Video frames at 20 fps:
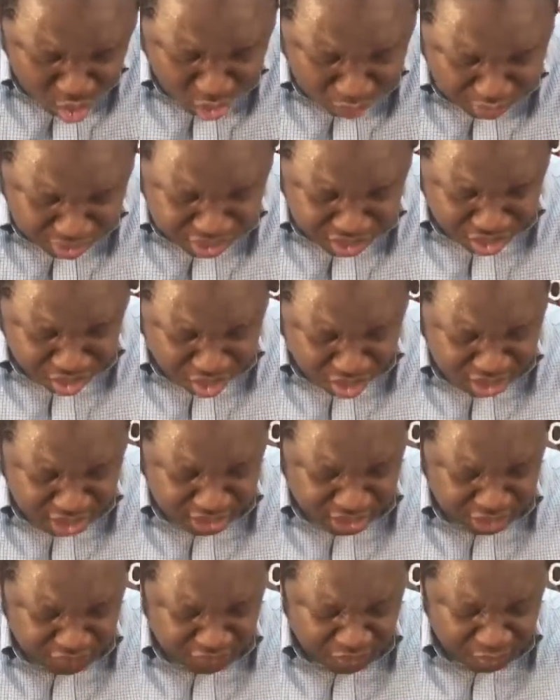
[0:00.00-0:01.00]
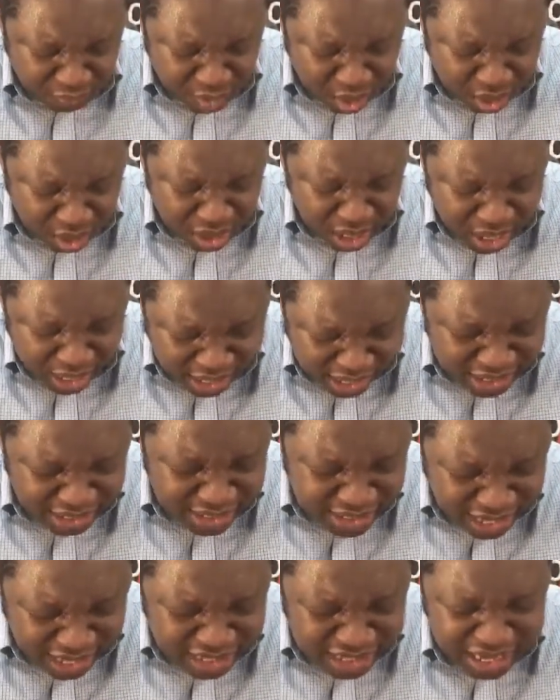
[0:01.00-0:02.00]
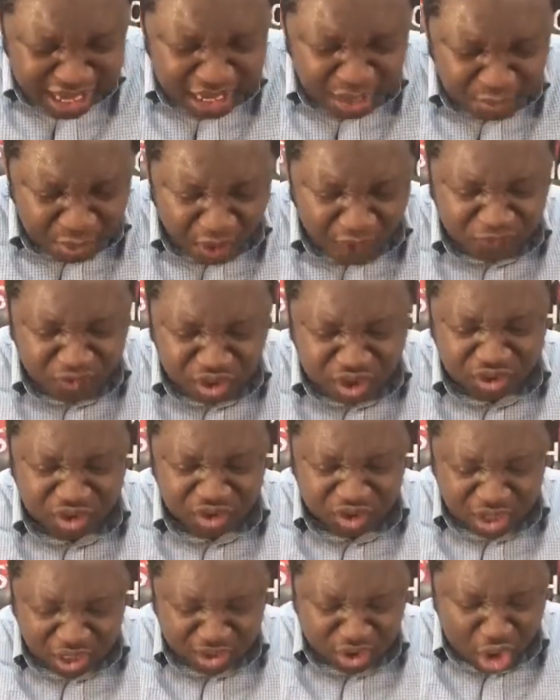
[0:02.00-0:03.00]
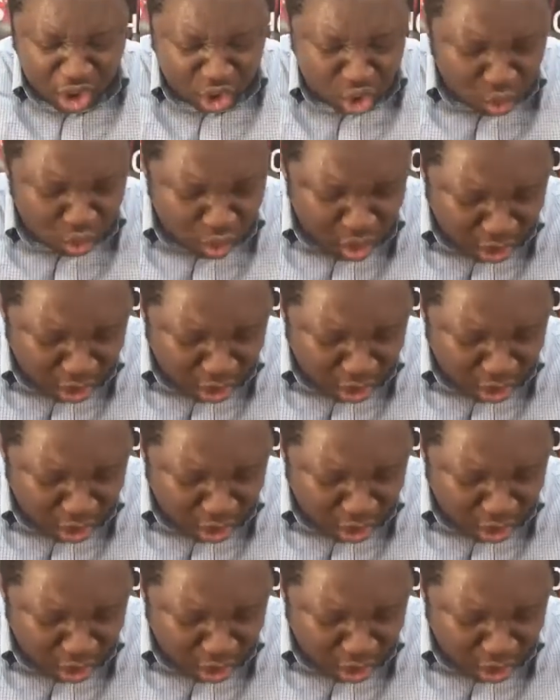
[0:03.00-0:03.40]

You will not be disconnected from God in the name of Jesus Christ.